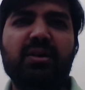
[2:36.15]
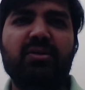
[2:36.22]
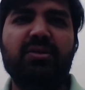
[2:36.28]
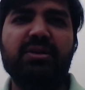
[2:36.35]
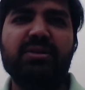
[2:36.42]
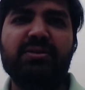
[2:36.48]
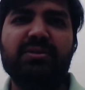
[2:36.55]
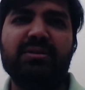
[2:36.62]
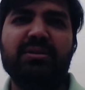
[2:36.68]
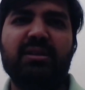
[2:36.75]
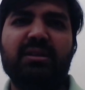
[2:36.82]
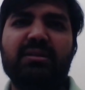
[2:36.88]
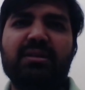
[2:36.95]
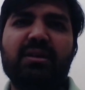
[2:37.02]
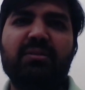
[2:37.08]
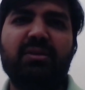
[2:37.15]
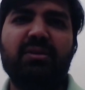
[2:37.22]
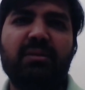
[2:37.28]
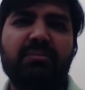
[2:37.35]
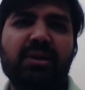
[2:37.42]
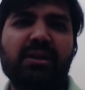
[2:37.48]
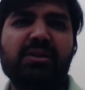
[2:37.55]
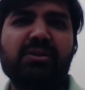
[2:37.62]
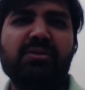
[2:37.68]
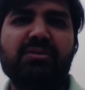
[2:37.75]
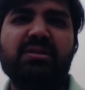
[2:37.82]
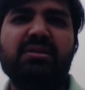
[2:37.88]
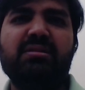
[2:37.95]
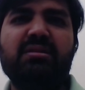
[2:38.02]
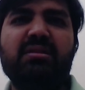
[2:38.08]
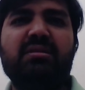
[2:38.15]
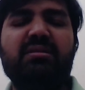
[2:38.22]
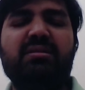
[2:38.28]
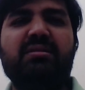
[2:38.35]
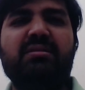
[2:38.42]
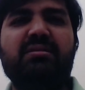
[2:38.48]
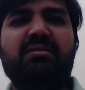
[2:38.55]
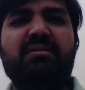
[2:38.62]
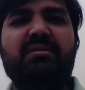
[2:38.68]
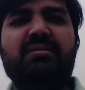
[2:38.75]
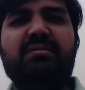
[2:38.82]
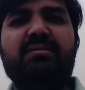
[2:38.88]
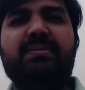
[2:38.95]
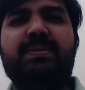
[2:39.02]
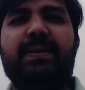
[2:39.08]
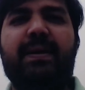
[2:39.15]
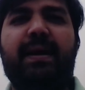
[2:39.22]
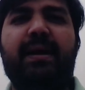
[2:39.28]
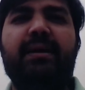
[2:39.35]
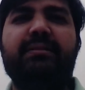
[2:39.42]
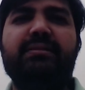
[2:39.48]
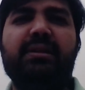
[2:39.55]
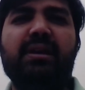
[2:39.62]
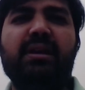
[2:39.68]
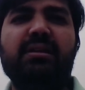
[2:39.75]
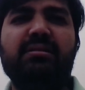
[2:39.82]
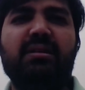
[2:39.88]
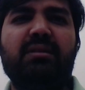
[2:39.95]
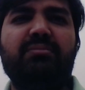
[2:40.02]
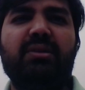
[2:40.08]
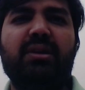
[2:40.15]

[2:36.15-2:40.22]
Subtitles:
continuously, developing new strategies, and get